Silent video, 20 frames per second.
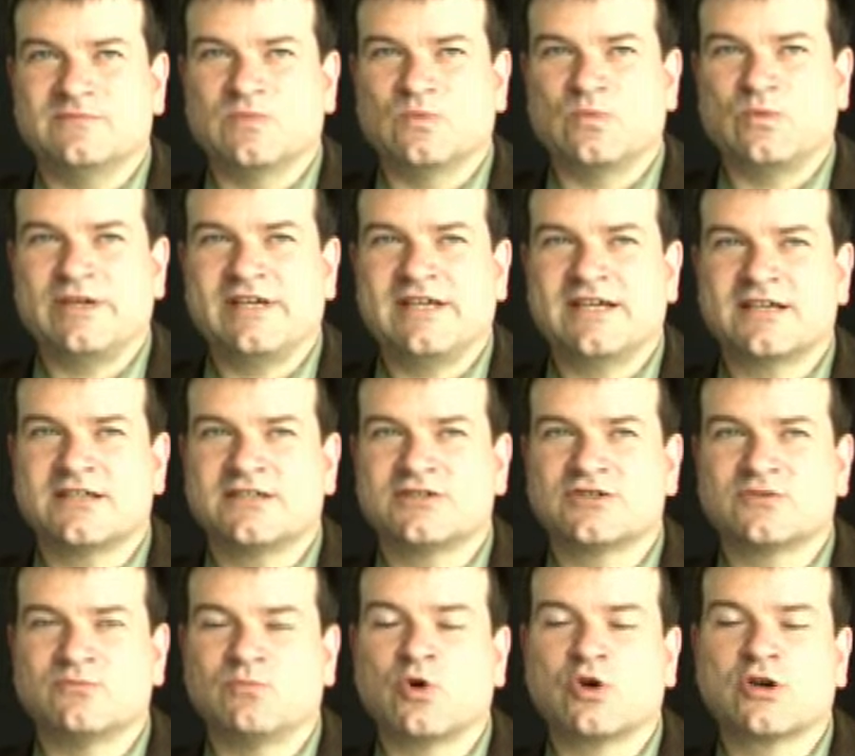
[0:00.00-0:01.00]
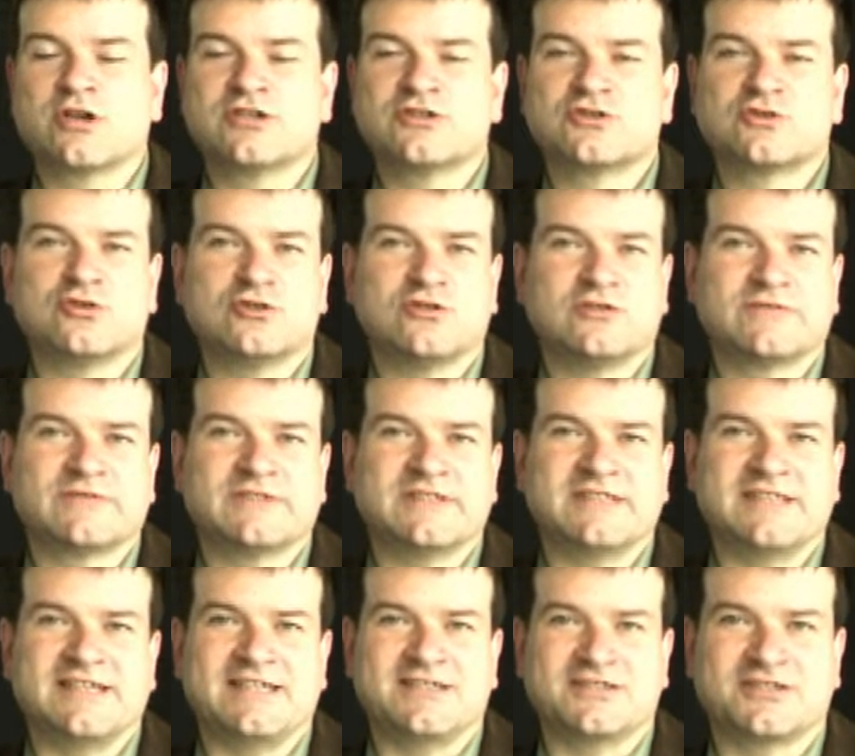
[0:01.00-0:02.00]
we get more control over the
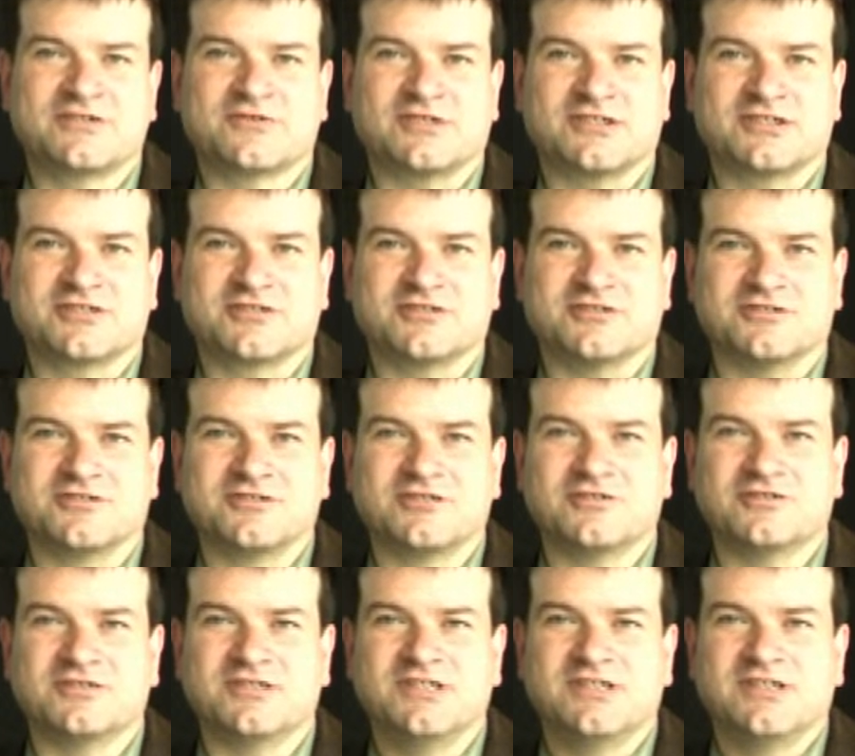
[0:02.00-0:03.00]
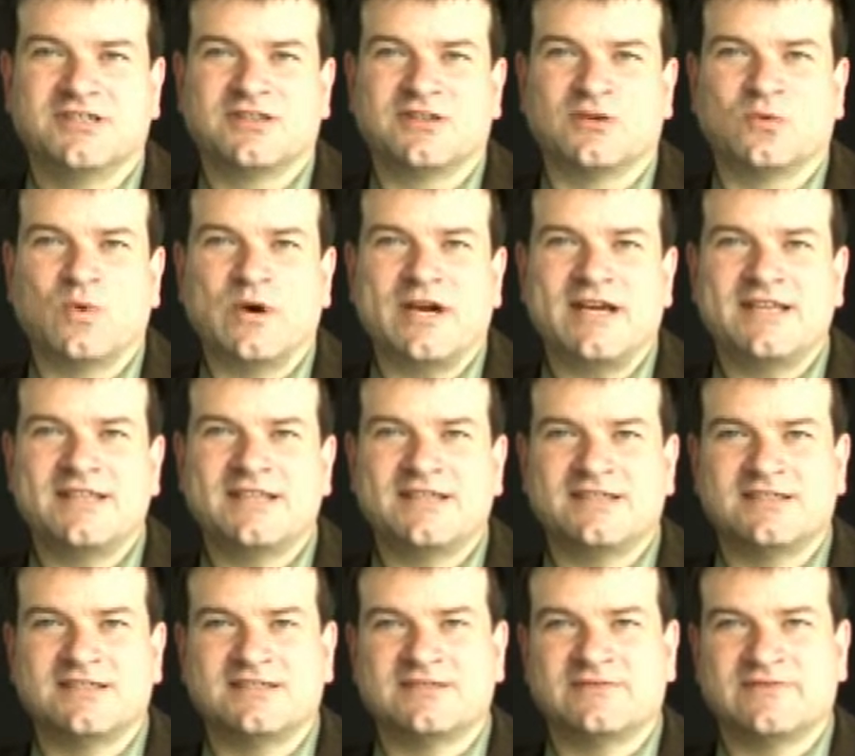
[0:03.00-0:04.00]
data structure. So the way
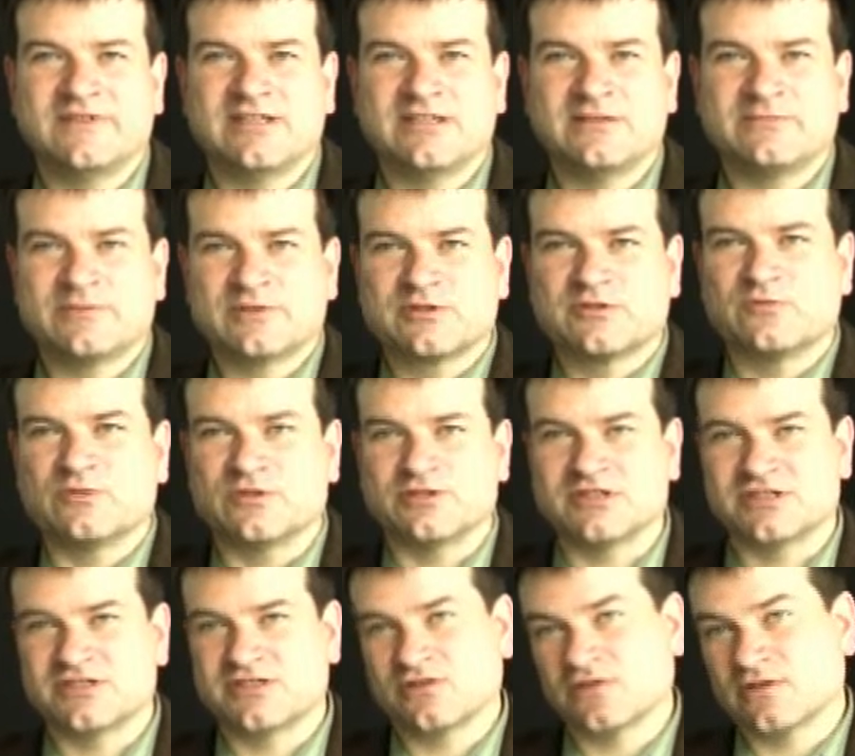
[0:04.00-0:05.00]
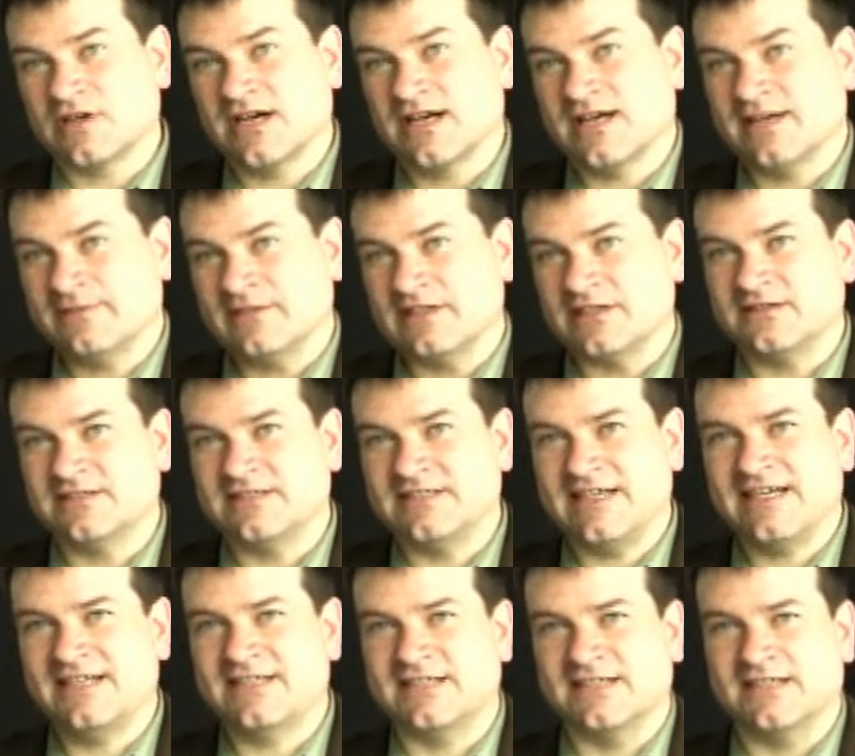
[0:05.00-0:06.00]
that a developer will describe their
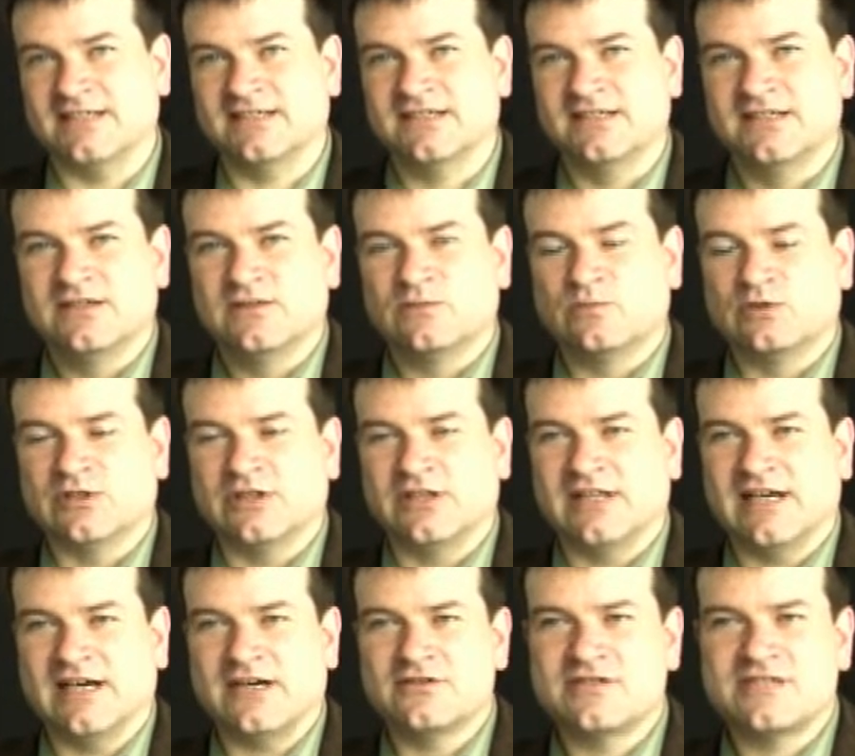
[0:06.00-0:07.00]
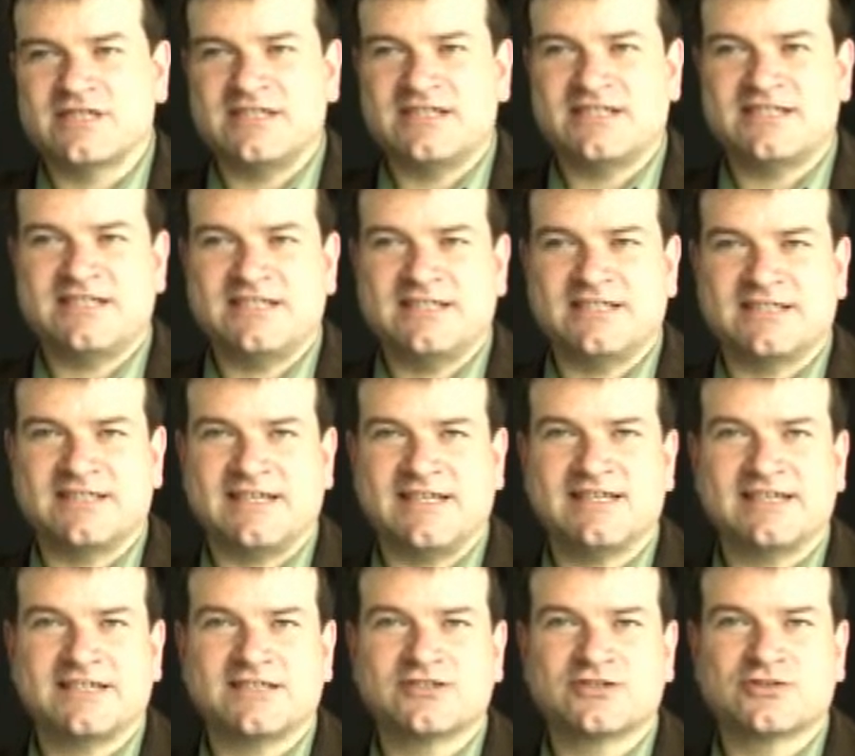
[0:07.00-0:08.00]
data will allow CT to
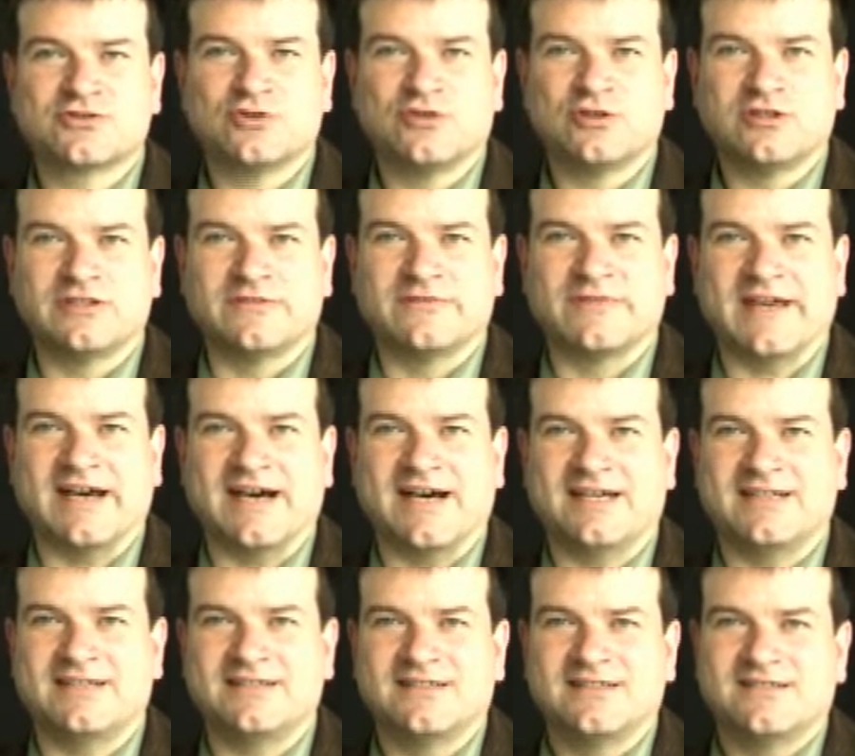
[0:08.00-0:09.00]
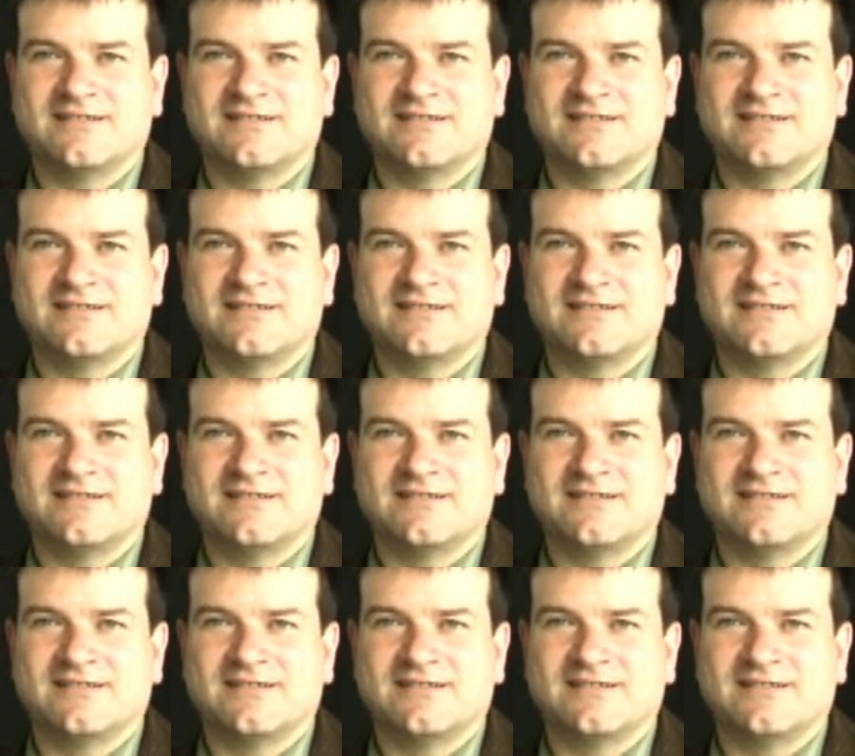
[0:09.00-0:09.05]
take control of that,